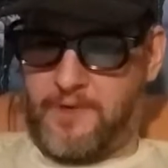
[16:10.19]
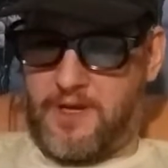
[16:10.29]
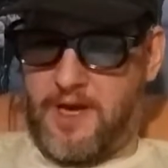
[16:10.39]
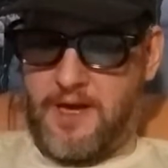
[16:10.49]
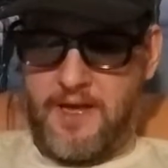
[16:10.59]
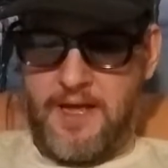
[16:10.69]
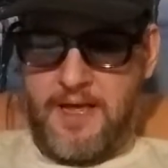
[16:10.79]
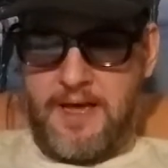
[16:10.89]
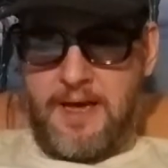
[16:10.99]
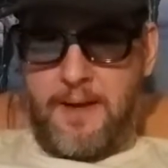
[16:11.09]
Okay?
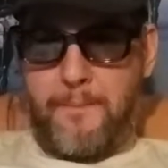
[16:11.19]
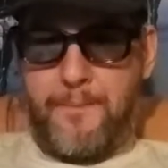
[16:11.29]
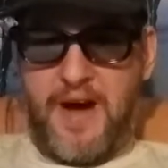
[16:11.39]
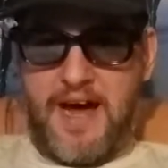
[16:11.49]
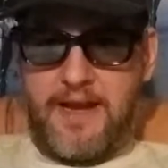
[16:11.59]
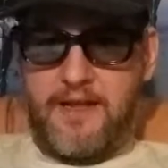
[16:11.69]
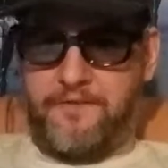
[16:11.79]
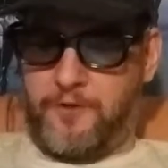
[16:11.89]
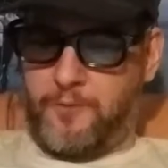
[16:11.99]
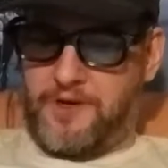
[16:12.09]
But
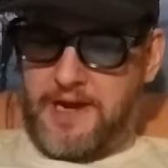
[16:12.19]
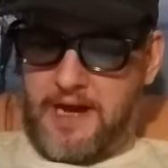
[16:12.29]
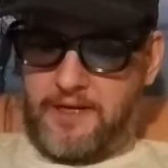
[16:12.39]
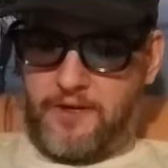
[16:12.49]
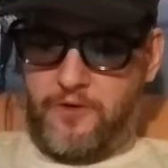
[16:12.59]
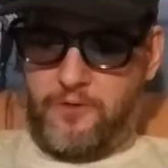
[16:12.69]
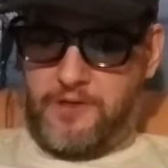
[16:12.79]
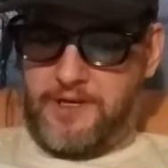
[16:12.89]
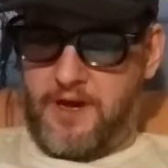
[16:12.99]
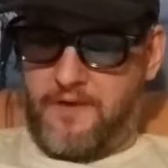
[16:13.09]
if you were not
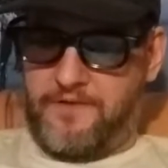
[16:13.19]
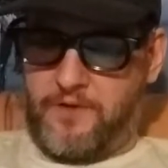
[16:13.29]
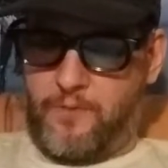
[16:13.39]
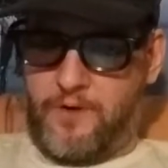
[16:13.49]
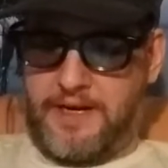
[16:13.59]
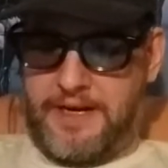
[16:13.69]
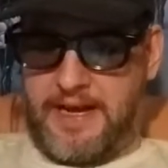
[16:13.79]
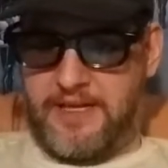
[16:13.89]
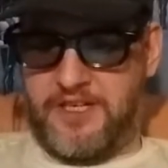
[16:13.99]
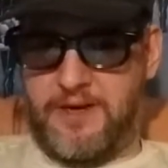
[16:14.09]
cool enough to work at
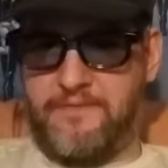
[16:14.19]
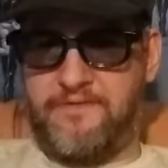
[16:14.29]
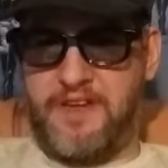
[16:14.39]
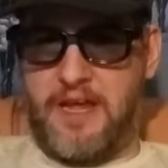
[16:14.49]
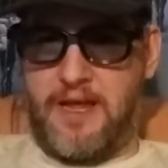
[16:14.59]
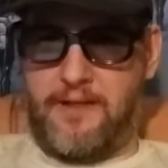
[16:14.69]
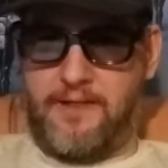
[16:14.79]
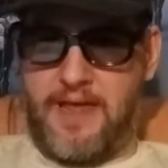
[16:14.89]
HMV,